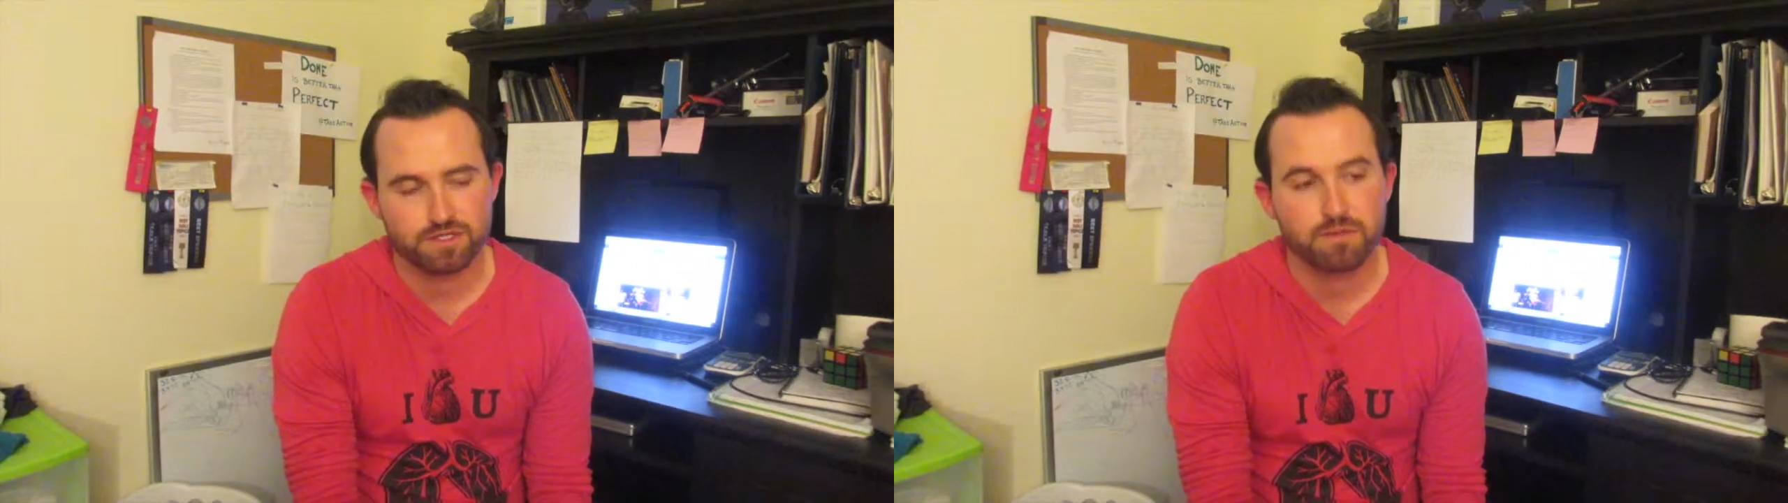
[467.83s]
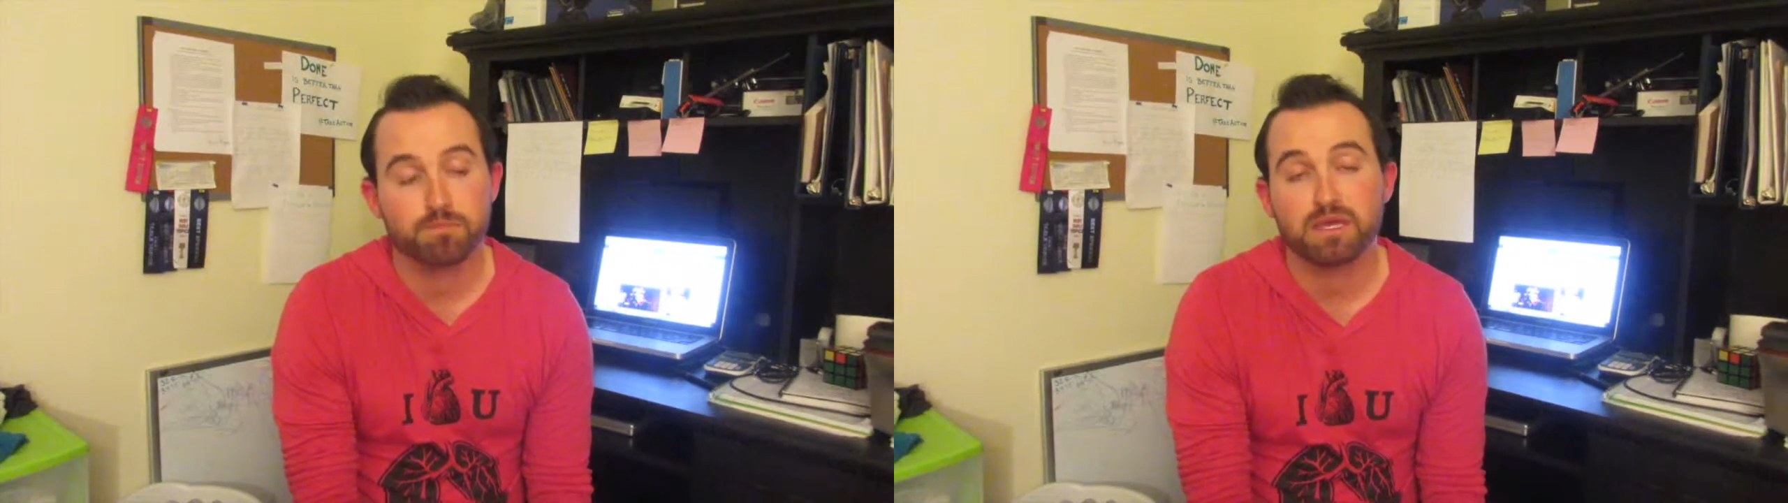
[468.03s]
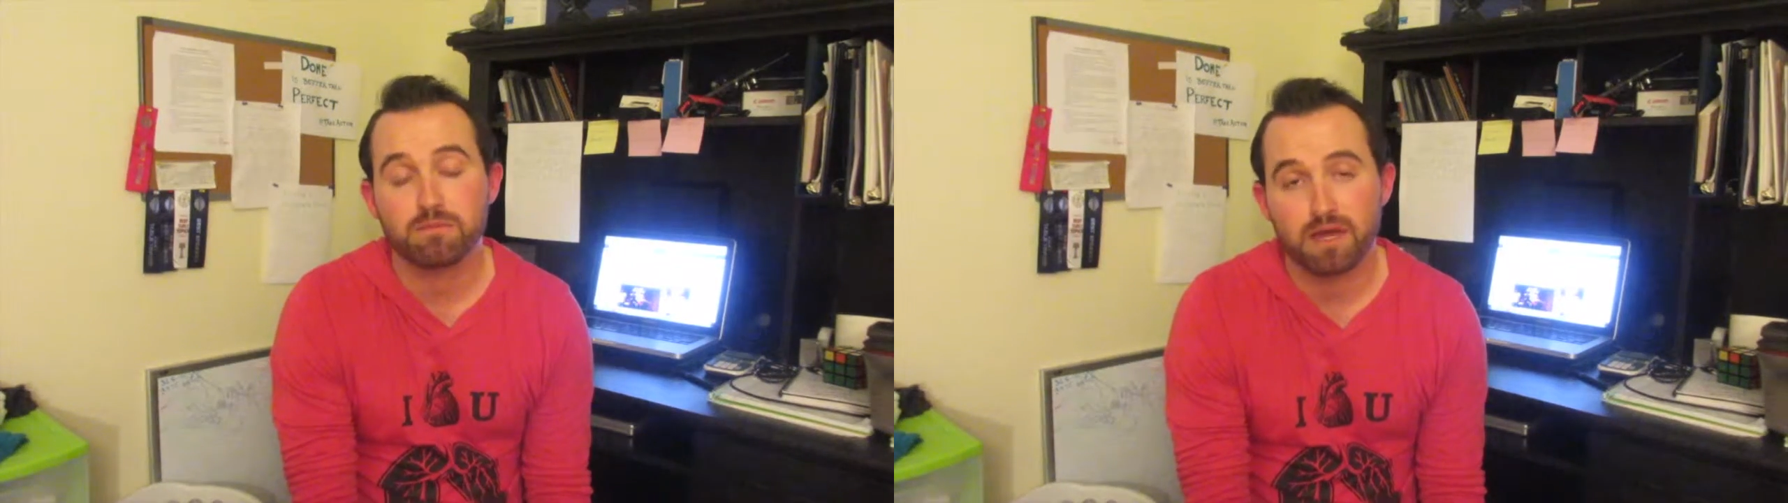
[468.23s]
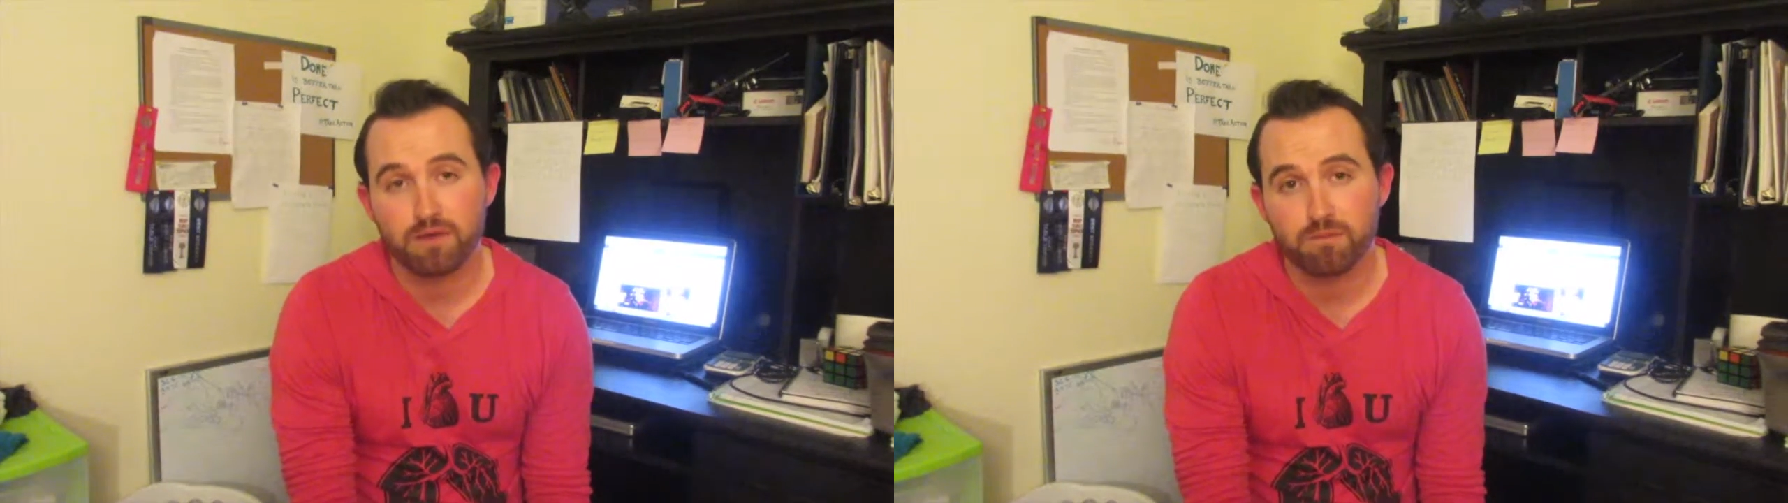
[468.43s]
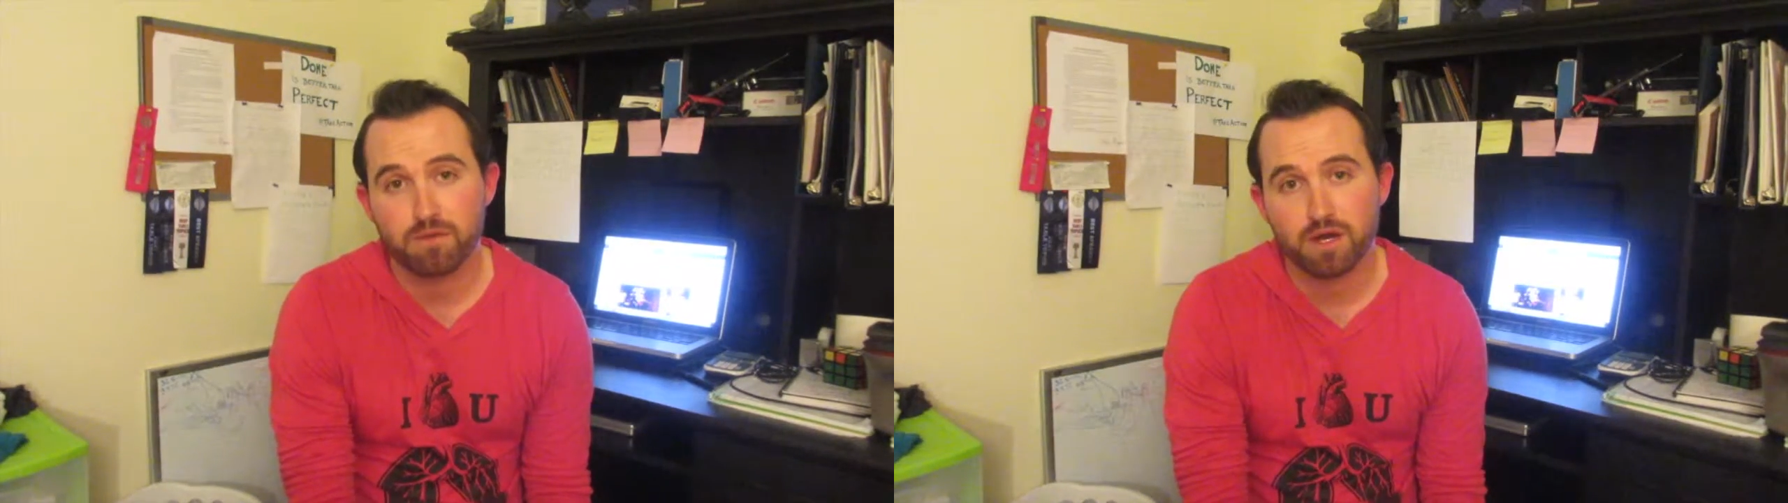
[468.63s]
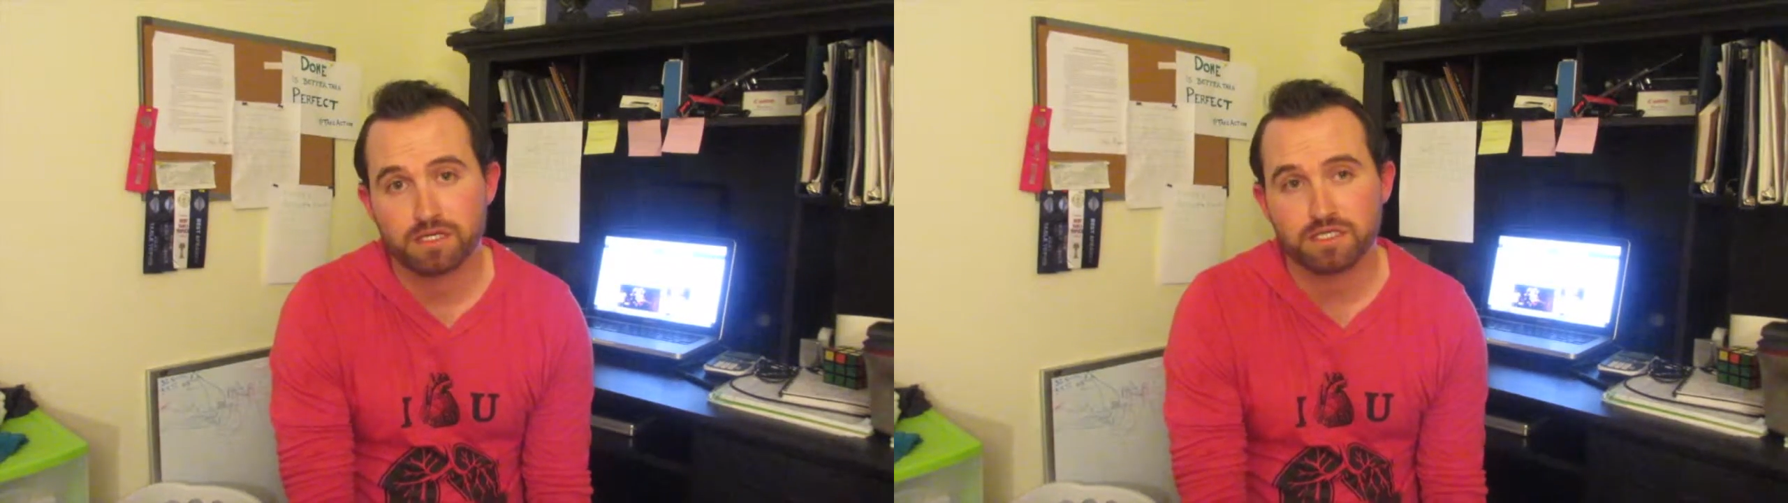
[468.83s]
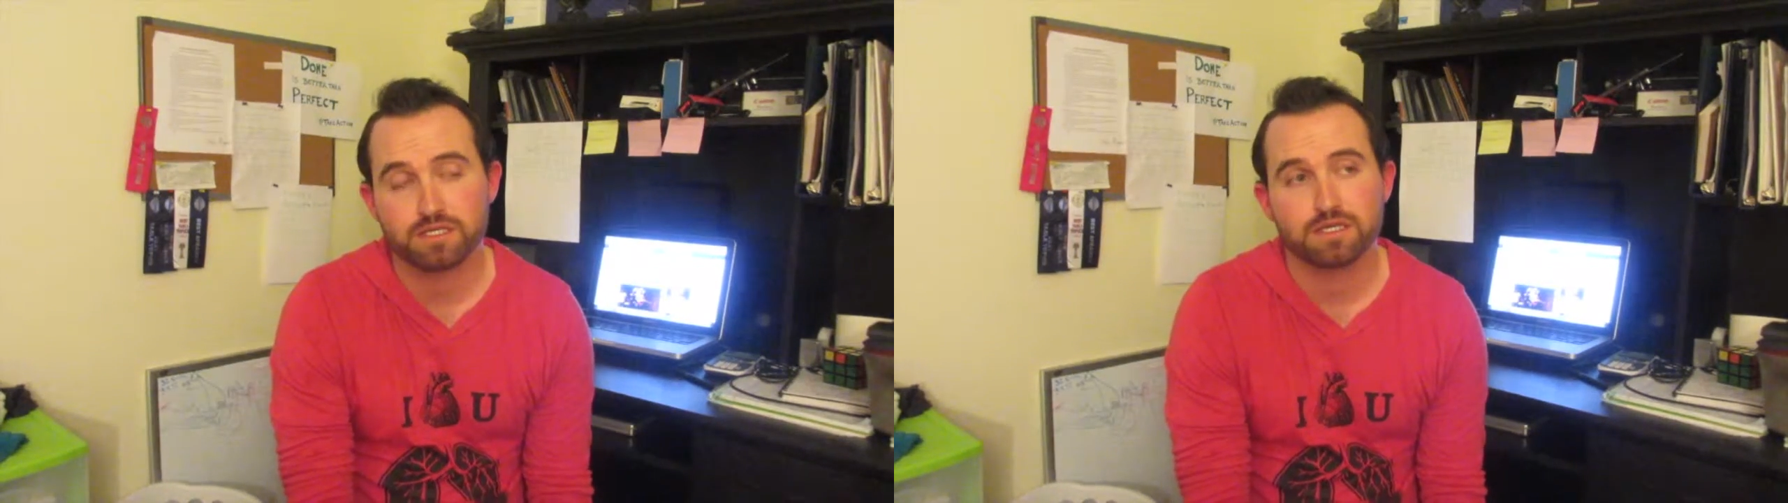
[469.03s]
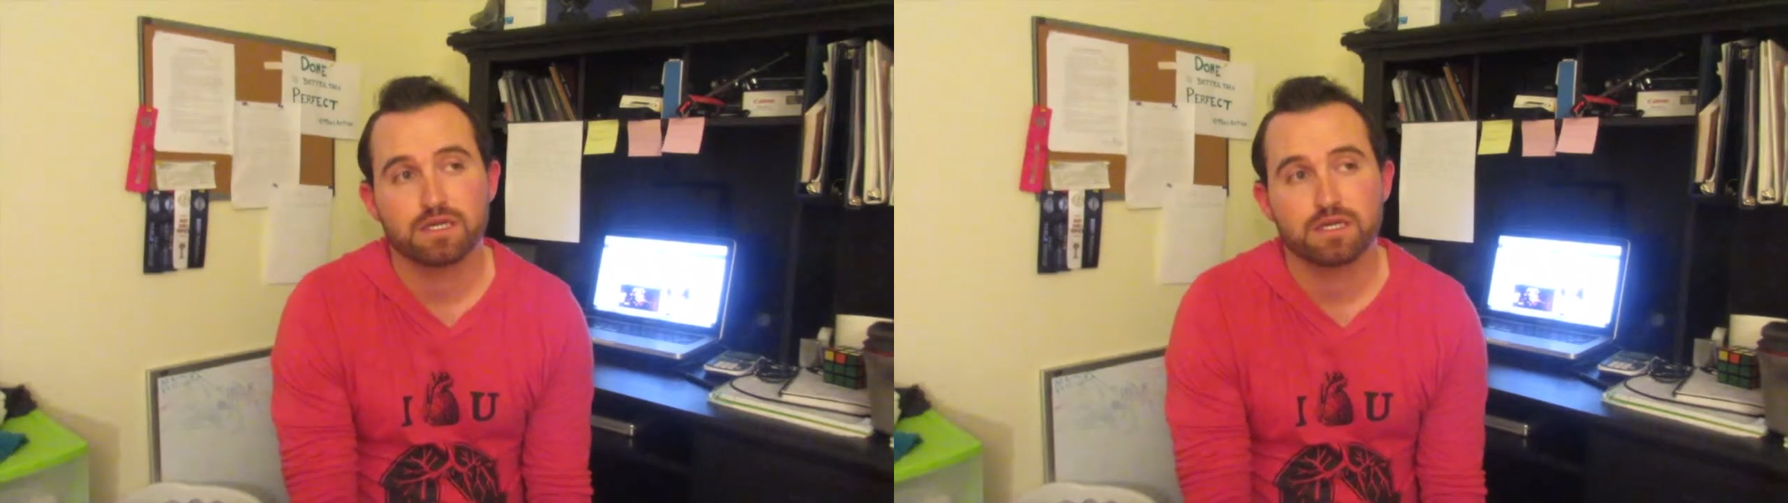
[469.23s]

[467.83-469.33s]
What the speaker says: to be my own boss,